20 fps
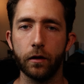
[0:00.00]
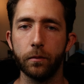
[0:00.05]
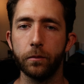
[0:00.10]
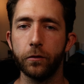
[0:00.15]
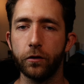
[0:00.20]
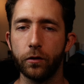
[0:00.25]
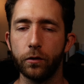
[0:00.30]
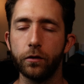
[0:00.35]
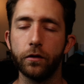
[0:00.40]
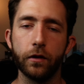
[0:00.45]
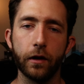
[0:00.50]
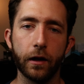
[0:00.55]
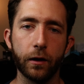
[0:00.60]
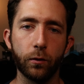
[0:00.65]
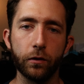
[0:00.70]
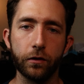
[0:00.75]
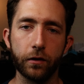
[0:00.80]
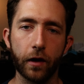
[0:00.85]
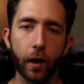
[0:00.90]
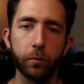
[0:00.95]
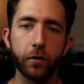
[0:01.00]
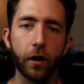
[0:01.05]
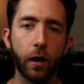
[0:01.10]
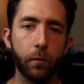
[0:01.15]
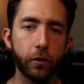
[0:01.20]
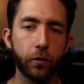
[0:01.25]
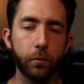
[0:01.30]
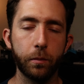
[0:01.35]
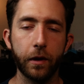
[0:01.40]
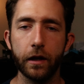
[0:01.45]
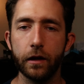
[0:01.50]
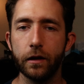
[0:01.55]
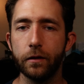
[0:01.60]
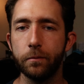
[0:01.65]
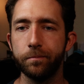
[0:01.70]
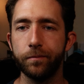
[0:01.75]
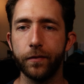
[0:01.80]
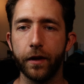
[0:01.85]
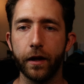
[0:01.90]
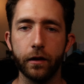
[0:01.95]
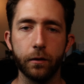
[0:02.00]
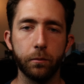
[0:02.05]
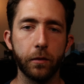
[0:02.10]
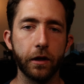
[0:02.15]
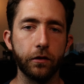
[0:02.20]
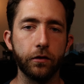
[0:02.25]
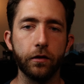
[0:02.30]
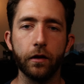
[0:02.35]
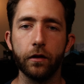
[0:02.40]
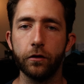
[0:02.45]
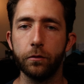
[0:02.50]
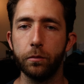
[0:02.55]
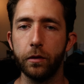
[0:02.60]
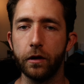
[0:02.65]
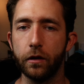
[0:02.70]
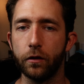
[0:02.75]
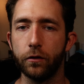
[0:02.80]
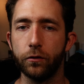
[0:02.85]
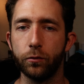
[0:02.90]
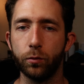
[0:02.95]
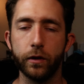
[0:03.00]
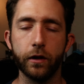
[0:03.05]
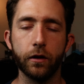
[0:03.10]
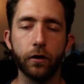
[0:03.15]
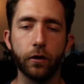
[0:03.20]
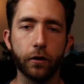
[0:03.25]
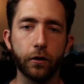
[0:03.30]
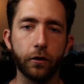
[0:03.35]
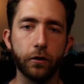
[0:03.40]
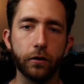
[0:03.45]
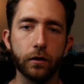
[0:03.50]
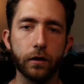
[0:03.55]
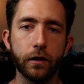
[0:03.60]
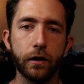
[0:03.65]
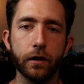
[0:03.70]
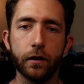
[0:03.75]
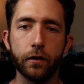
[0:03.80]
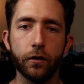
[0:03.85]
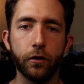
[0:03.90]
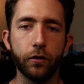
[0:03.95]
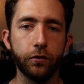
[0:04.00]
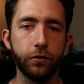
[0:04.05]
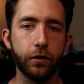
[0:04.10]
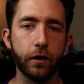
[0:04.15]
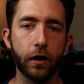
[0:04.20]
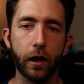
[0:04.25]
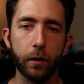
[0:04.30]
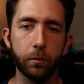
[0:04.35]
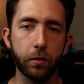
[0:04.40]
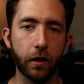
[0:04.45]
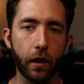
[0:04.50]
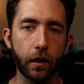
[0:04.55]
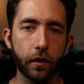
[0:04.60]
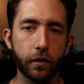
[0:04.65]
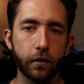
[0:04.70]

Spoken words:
So today was abdominal pain, and it makes sense because we are currently in our GI block.